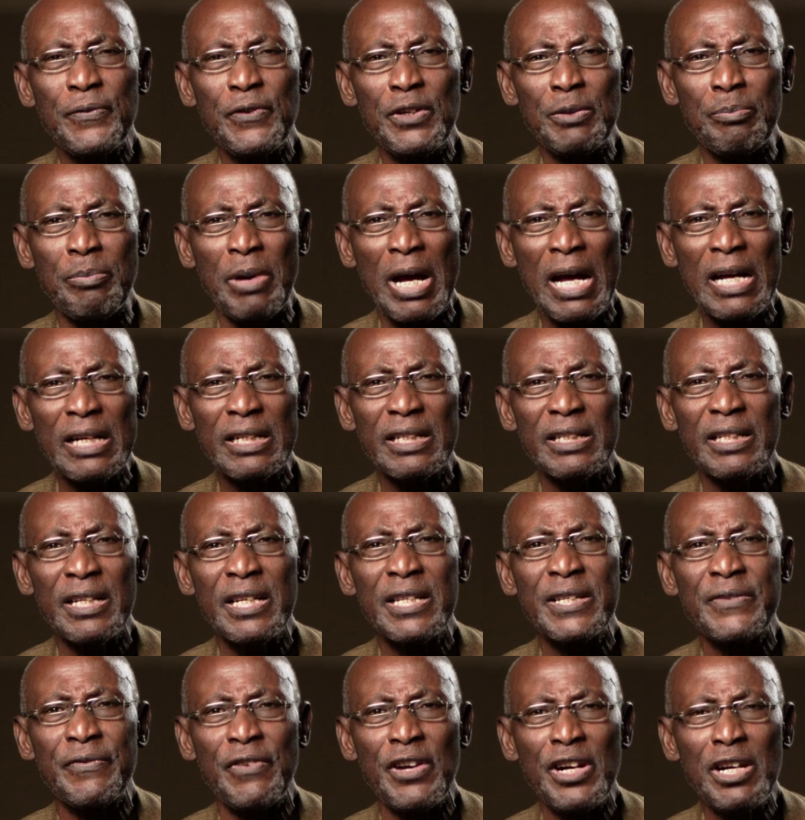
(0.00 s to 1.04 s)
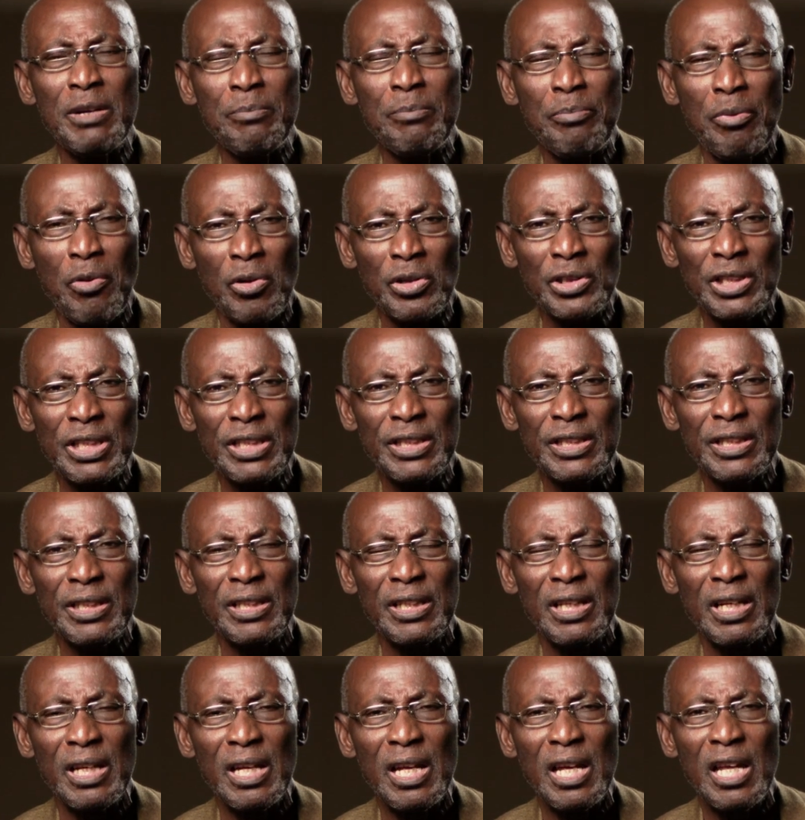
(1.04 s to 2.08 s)
feedback is very important
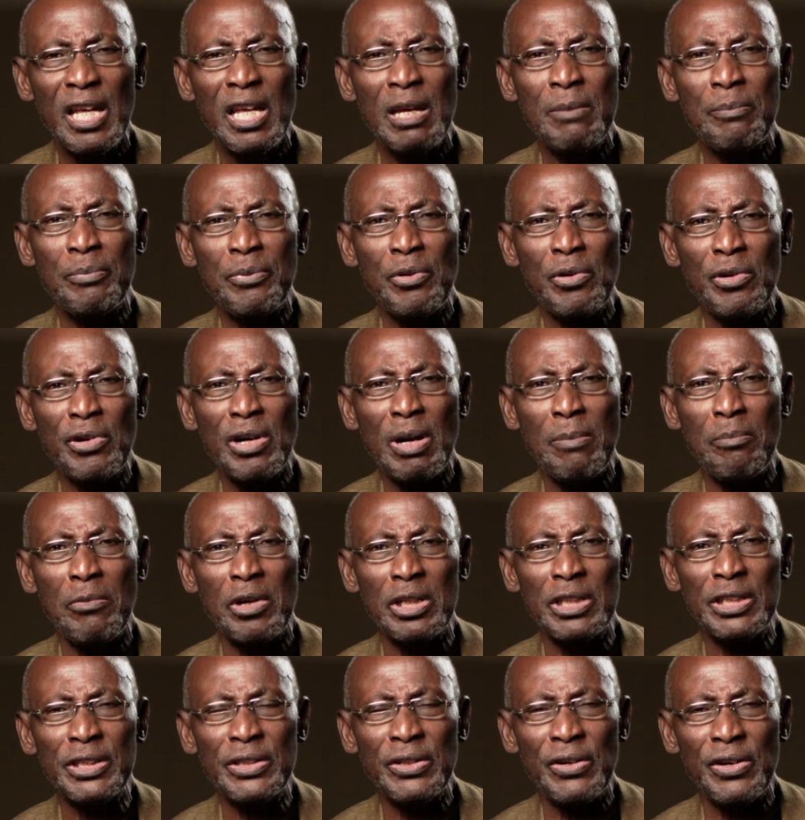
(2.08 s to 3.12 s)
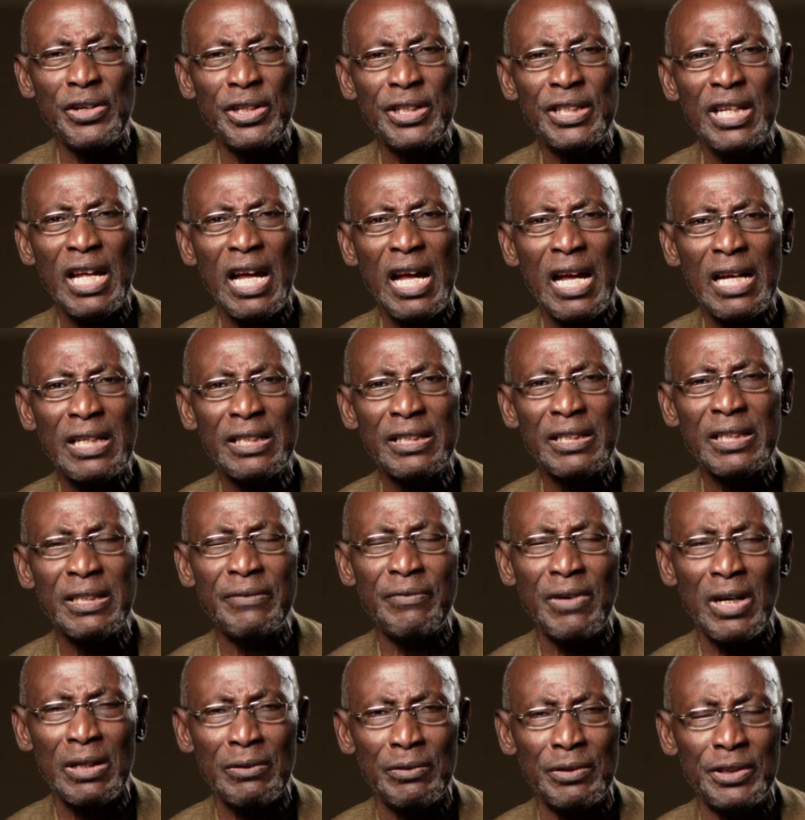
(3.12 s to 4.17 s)
in program monitoring and
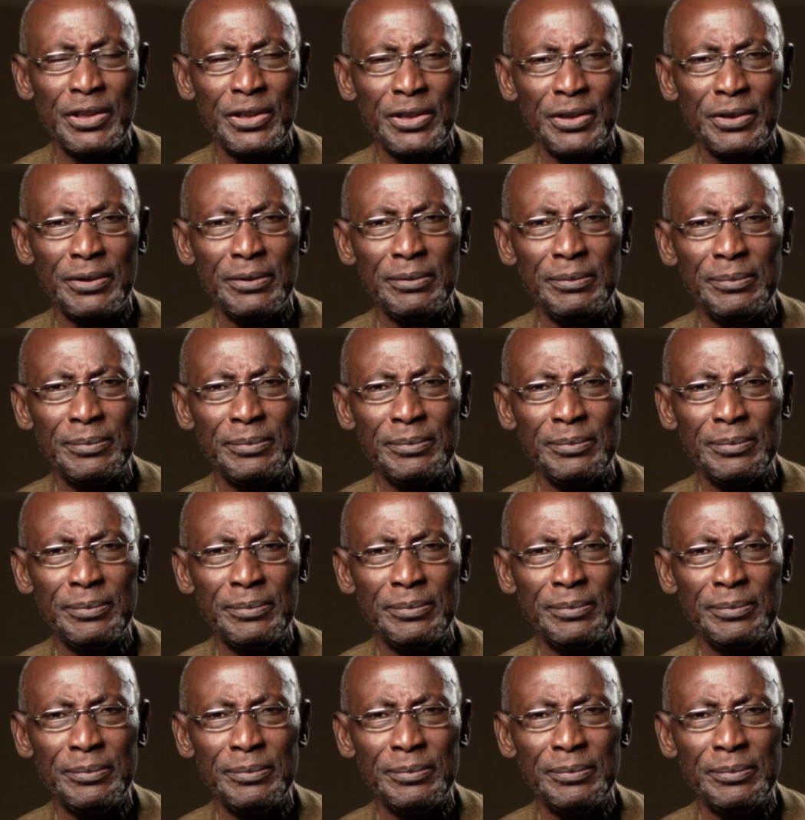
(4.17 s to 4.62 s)
evaluation.